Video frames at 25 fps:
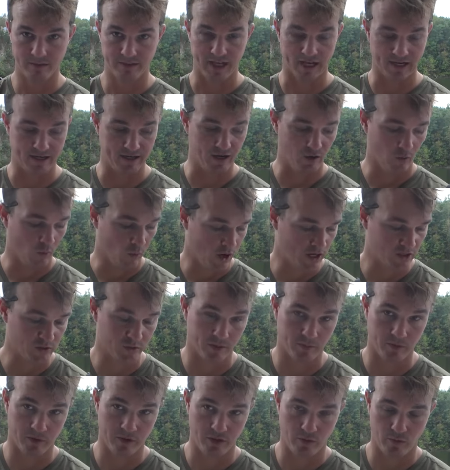Technique wise,
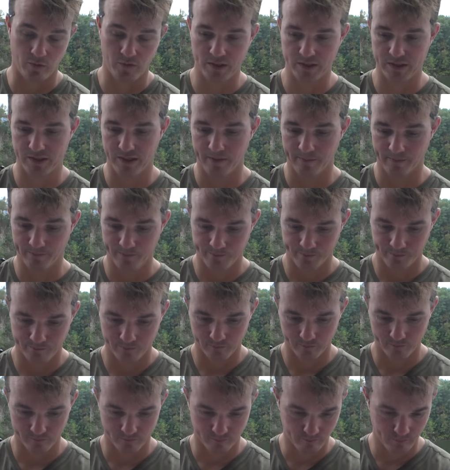what I'm going to do with this thing
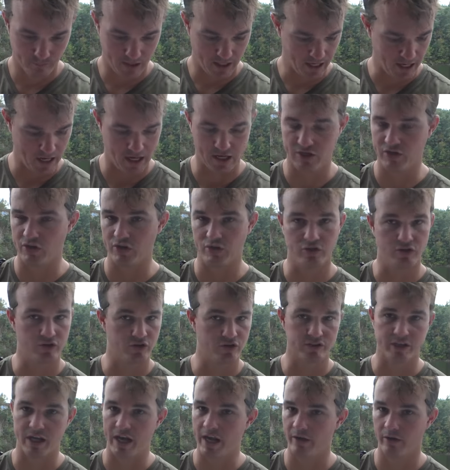is just your
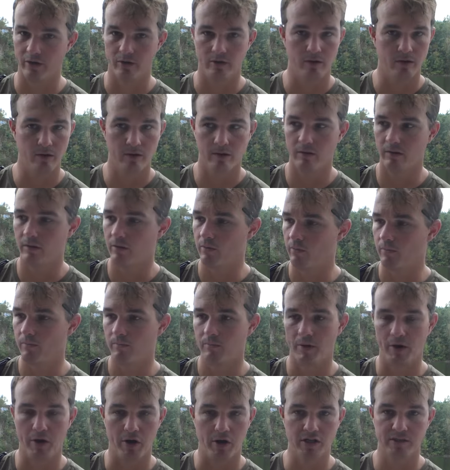standard
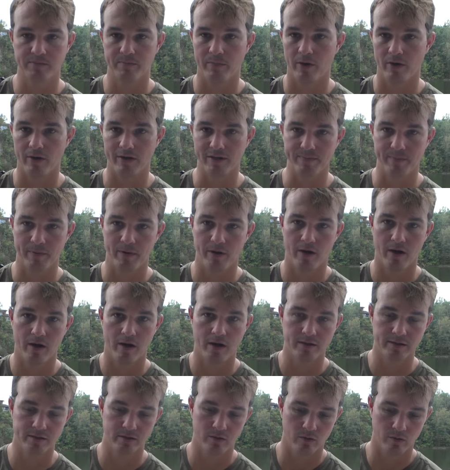pause, pause,
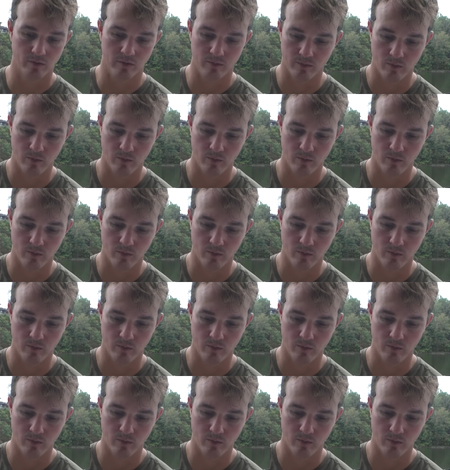pause,